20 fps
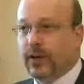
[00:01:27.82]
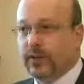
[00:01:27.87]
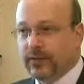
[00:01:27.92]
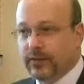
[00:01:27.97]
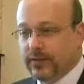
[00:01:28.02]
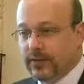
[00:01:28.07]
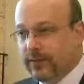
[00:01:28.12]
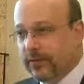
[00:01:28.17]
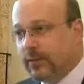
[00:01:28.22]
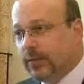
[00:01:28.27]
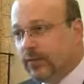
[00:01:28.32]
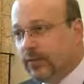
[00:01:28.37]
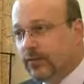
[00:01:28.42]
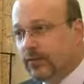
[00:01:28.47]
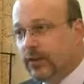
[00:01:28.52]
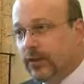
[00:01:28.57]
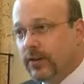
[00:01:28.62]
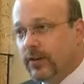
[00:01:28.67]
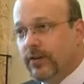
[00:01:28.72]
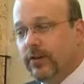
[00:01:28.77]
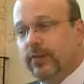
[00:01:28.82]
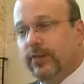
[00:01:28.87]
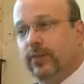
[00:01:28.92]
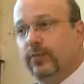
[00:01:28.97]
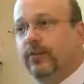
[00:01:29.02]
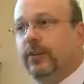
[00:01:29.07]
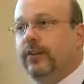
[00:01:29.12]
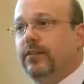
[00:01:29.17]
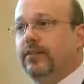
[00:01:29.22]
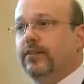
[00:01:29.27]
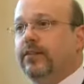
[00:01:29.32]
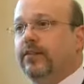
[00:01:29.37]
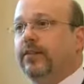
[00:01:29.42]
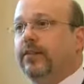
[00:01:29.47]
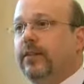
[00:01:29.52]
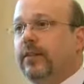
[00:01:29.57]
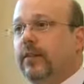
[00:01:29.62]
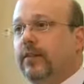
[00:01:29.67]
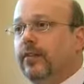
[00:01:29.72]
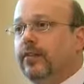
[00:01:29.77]
presence of the instructor and the presence
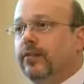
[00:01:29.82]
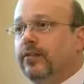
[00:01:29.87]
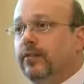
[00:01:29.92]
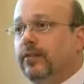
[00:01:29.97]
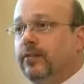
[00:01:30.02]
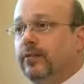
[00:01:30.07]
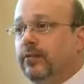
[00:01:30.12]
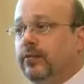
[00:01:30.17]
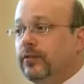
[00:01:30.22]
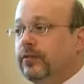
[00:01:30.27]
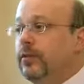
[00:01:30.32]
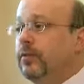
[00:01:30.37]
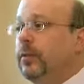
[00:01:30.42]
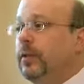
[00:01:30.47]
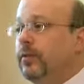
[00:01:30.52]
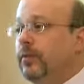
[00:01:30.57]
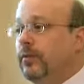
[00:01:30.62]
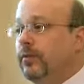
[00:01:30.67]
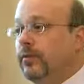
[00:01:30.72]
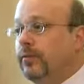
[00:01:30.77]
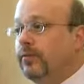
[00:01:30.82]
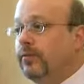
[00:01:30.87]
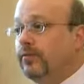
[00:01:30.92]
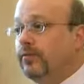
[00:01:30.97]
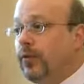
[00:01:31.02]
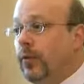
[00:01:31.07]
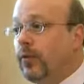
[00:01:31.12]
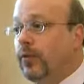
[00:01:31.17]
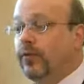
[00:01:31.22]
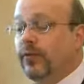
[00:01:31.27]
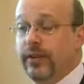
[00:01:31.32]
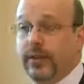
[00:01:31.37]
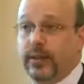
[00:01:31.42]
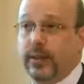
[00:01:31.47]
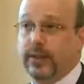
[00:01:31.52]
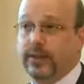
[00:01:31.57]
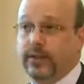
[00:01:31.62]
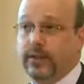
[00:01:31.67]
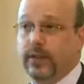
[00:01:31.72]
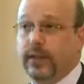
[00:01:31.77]
of the other students, so people don't feel
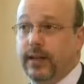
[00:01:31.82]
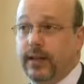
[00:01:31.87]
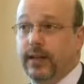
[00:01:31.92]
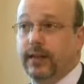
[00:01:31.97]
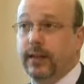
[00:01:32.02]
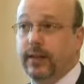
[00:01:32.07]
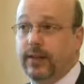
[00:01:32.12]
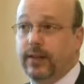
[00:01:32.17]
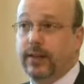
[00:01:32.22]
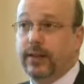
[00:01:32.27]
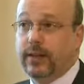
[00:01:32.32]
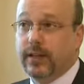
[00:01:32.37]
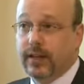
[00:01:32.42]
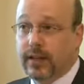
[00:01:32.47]
isolated and they feel